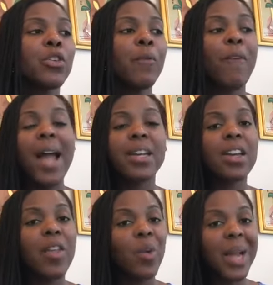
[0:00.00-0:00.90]
Find
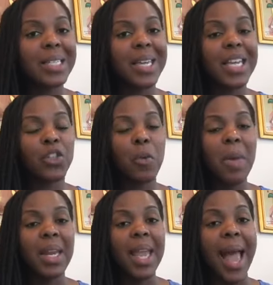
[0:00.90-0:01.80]
another way to get your
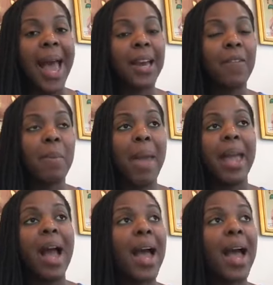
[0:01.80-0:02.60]
money out of the bank.